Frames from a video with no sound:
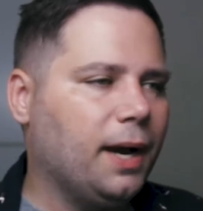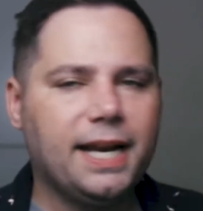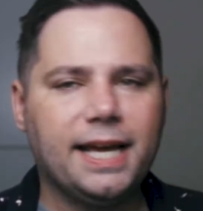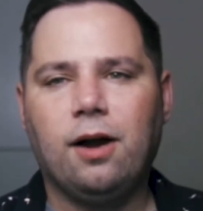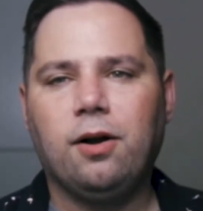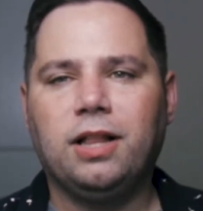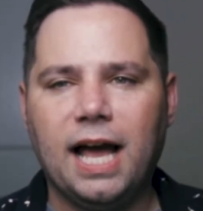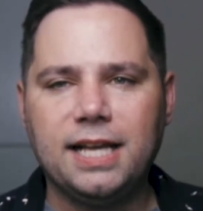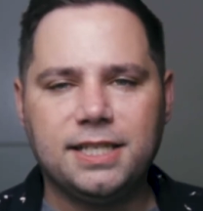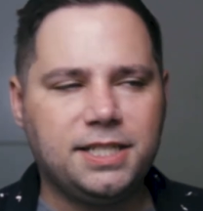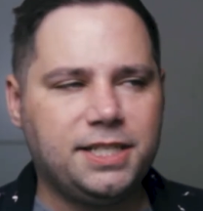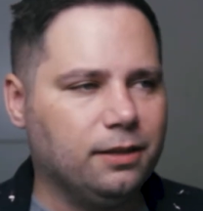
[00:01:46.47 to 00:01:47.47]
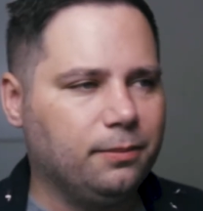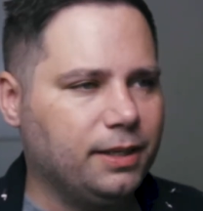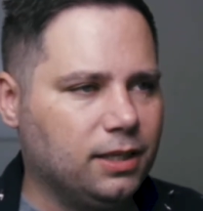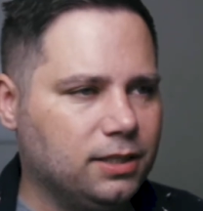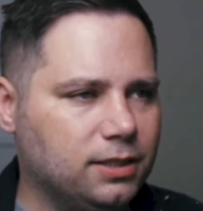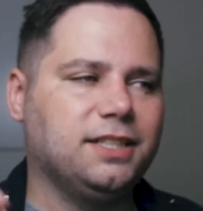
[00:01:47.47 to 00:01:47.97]
going to count classics here
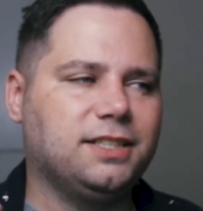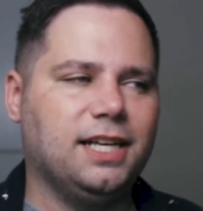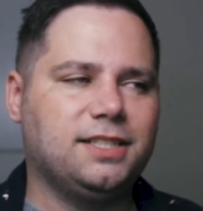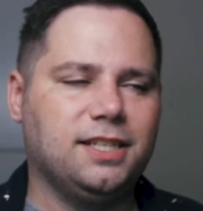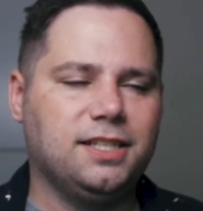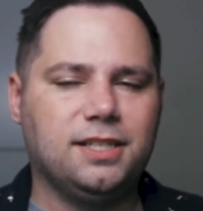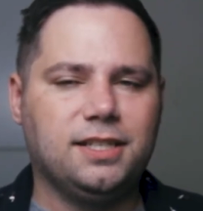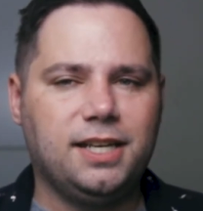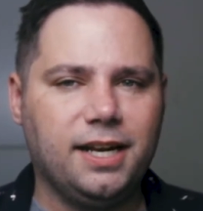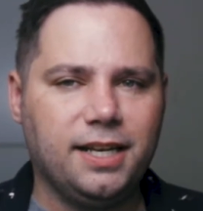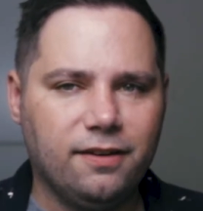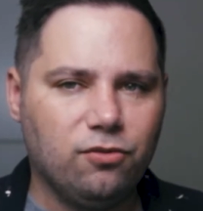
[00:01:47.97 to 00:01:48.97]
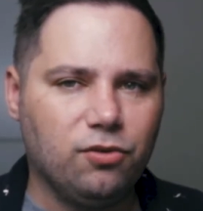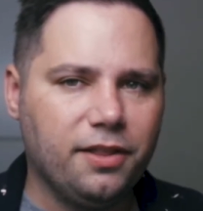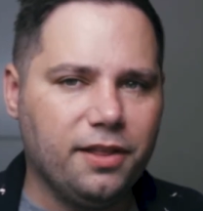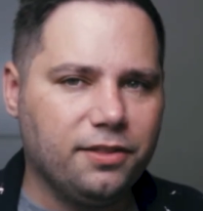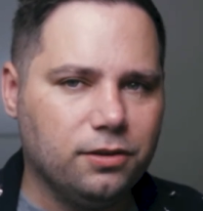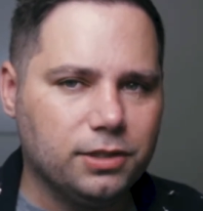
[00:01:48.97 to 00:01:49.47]
because that's just a dead giveaway
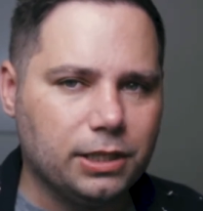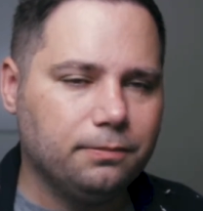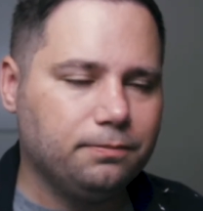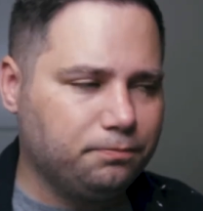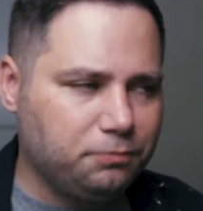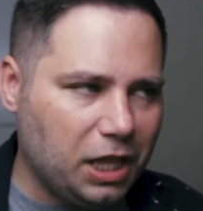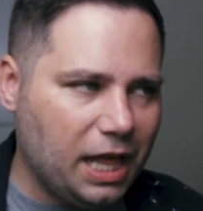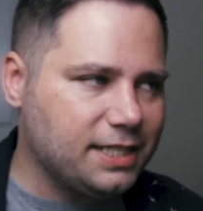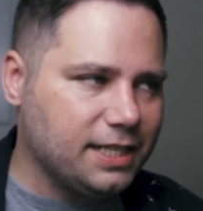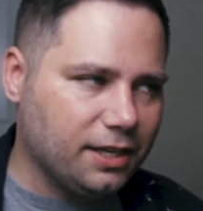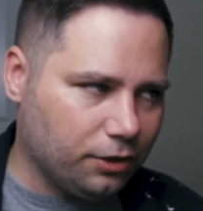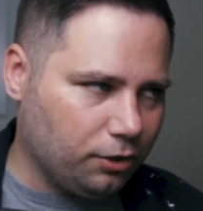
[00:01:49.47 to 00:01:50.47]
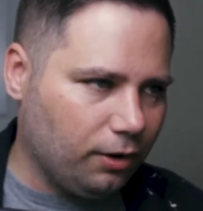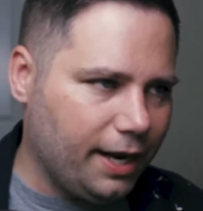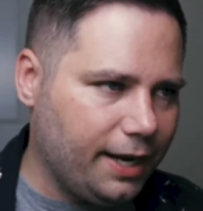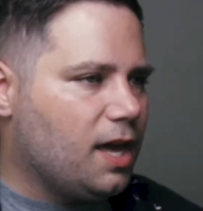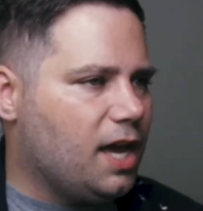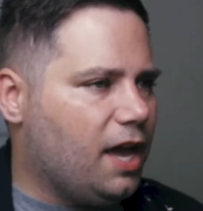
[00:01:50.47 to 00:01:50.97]
that those are classic and they're
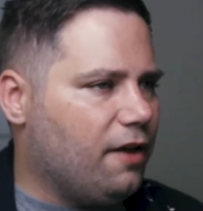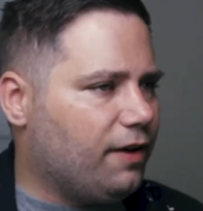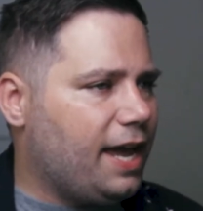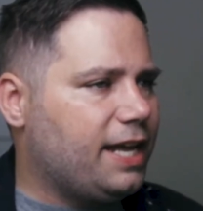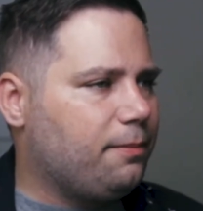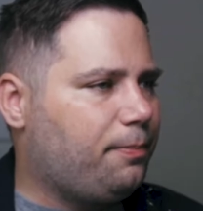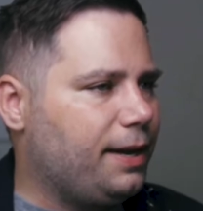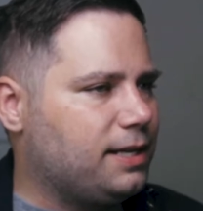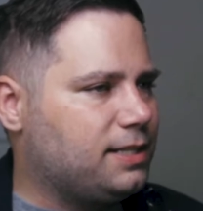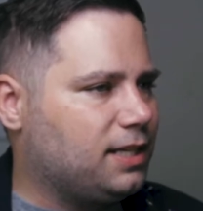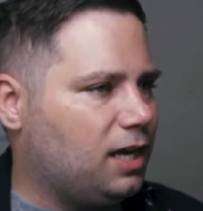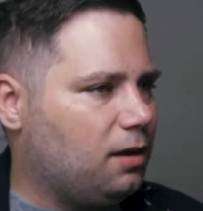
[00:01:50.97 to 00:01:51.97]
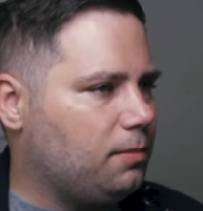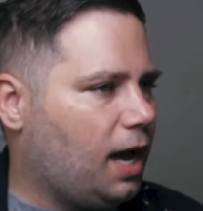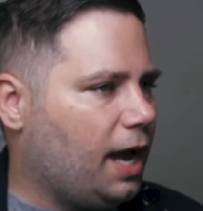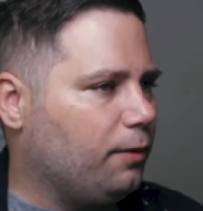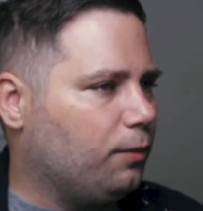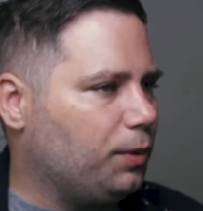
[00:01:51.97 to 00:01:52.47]
great. If I had to pick some,
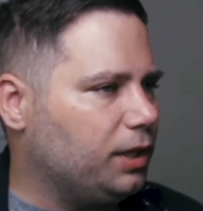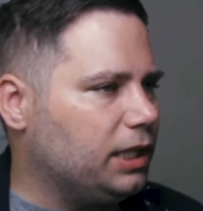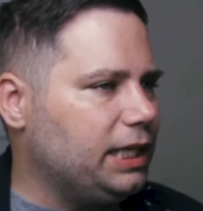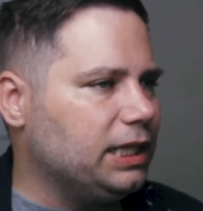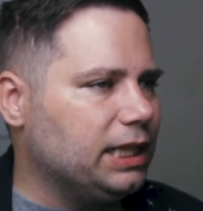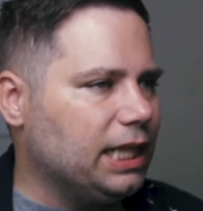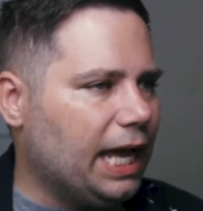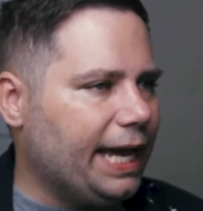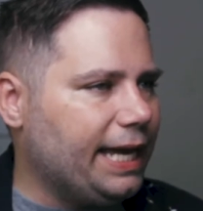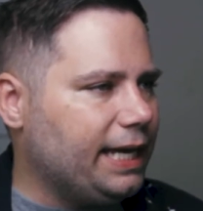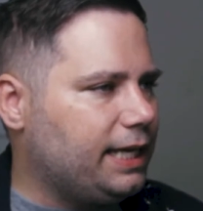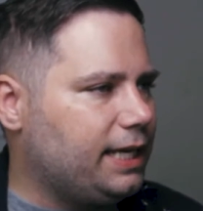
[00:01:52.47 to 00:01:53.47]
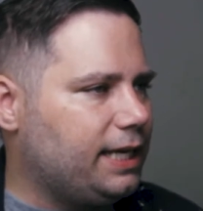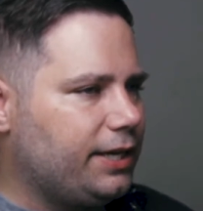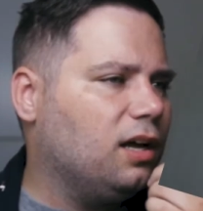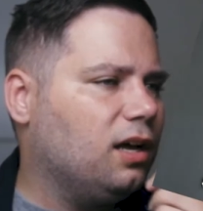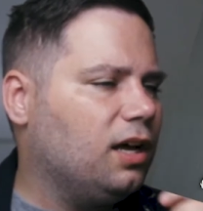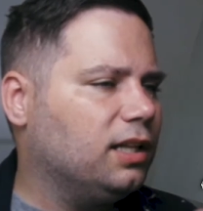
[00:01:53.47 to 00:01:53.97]
I really like
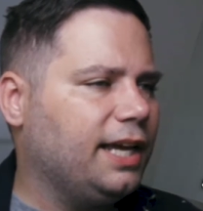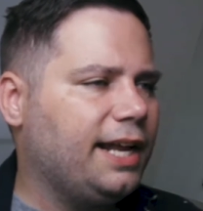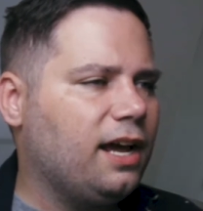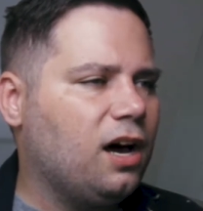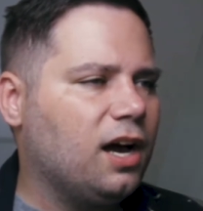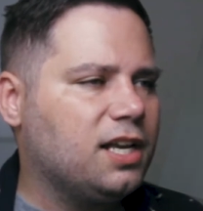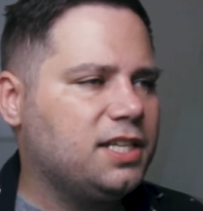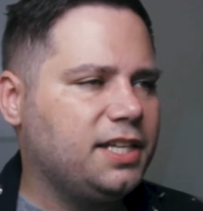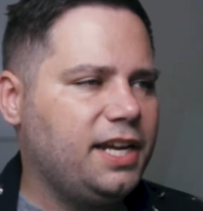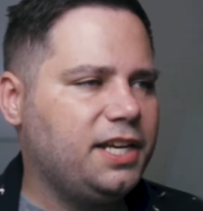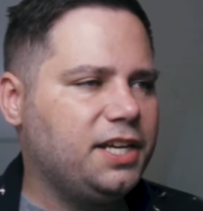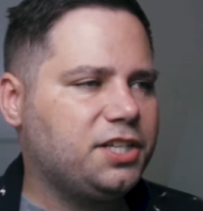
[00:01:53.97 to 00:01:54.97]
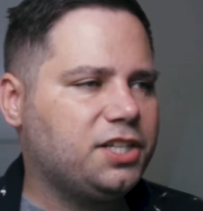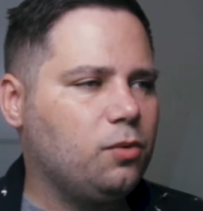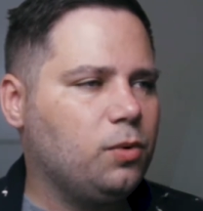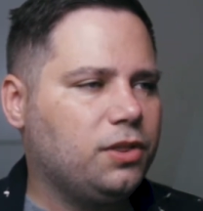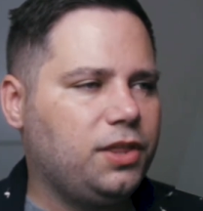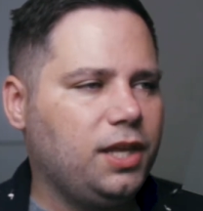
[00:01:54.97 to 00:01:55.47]
Atlanta Hawks City Edition
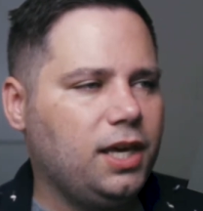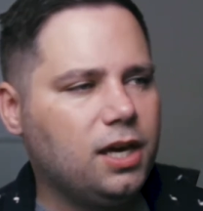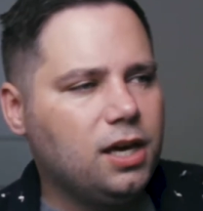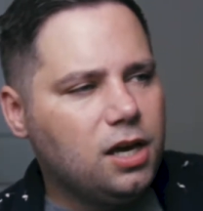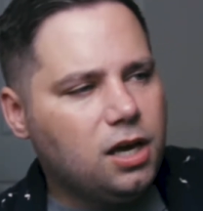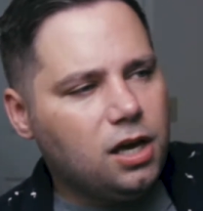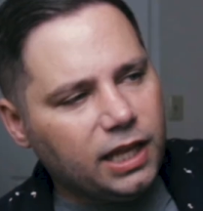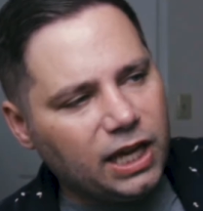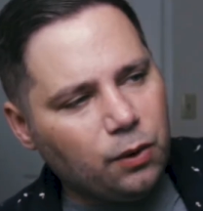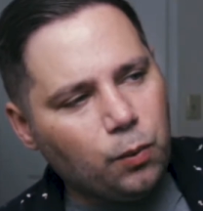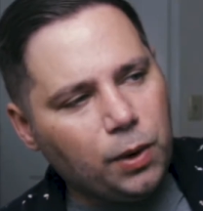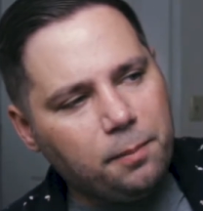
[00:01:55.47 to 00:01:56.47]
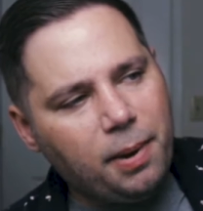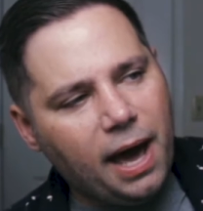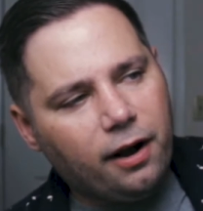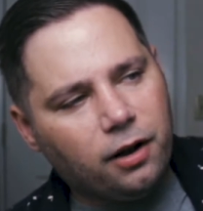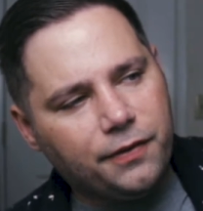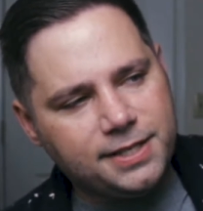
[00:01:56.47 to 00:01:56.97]
with the like wing
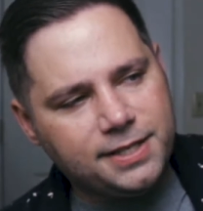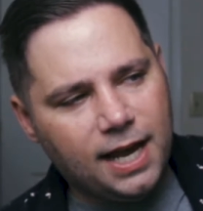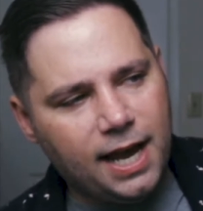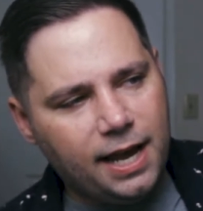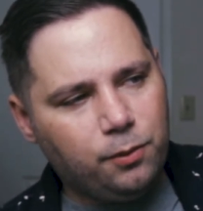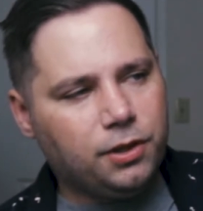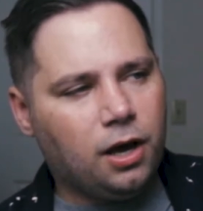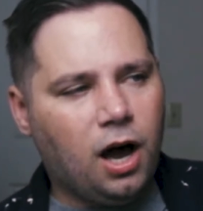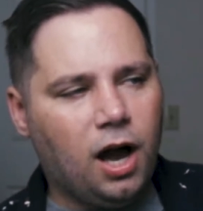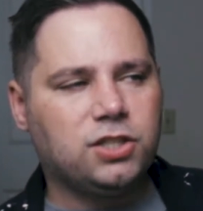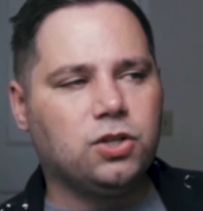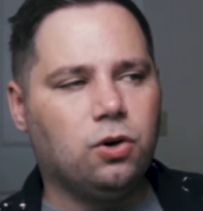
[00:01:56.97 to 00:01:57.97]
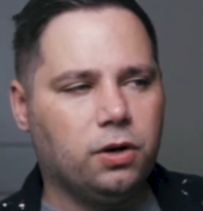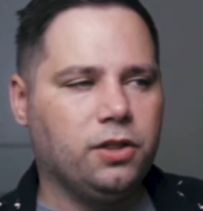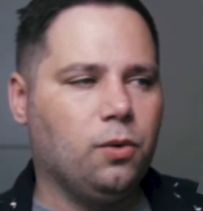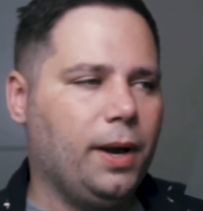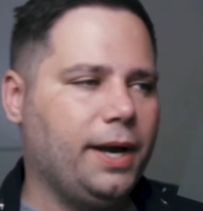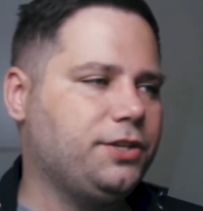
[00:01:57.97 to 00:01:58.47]
pattern on the side with the Hawks gold on the
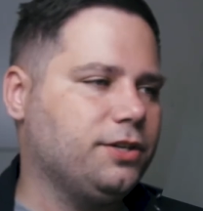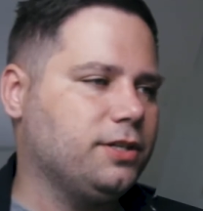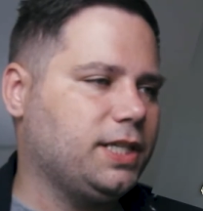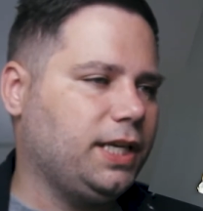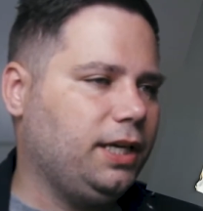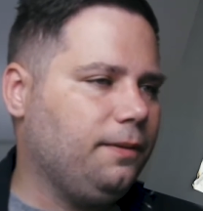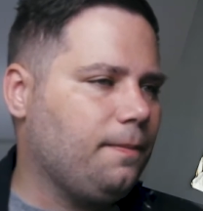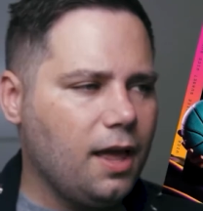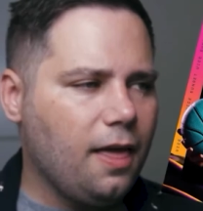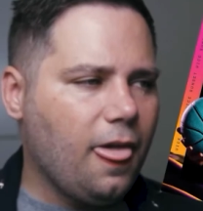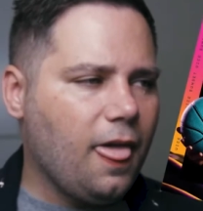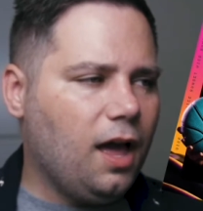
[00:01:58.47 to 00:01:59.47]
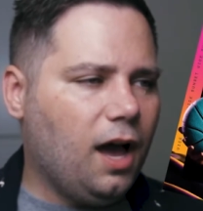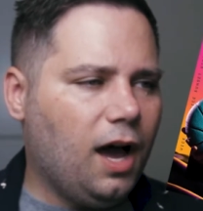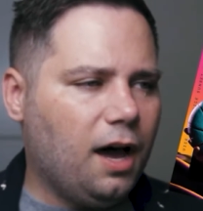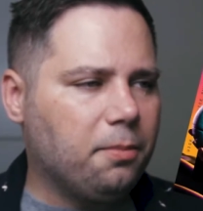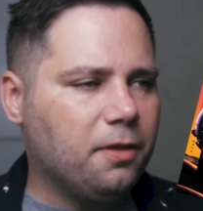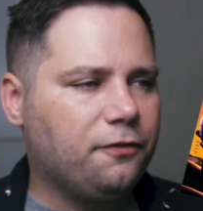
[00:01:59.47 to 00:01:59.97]
white jersey.
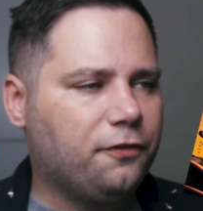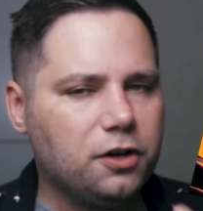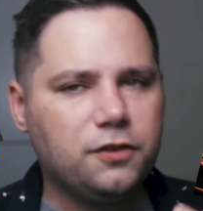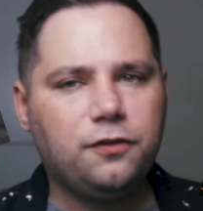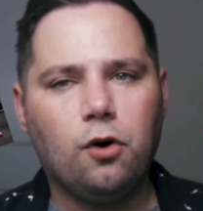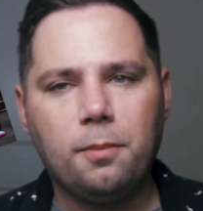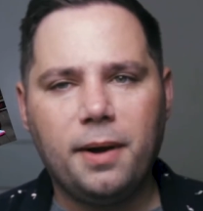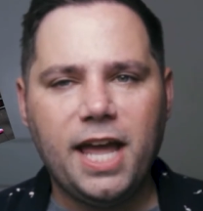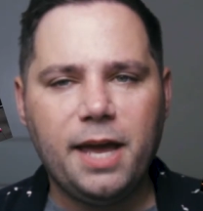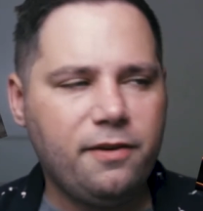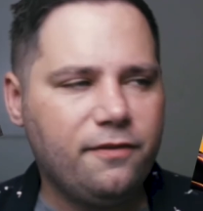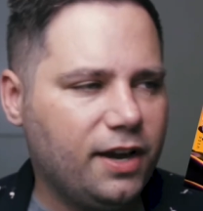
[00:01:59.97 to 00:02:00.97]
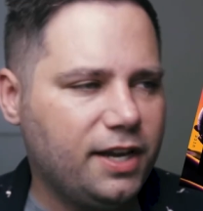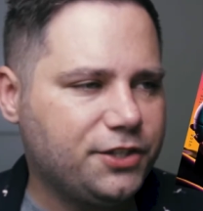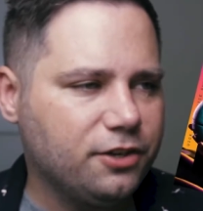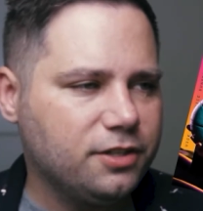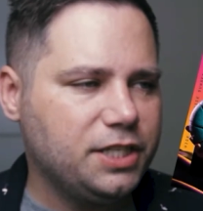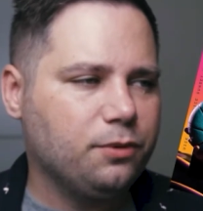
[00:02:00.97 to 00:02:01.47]
The first 4 Miami Vice jerseys were